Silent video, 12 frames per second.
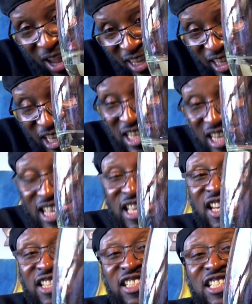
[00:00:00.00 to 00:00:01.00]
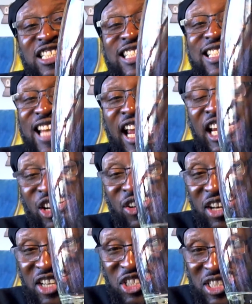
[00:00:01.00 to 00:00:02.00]
end, there's a slight
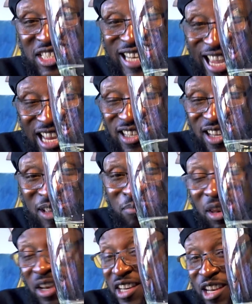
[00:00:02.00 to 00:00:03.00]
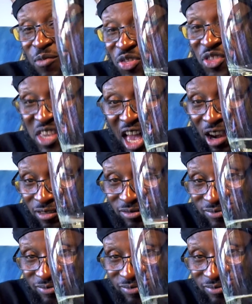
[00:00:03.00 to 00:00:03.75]
greenish tint blended in with the yellow.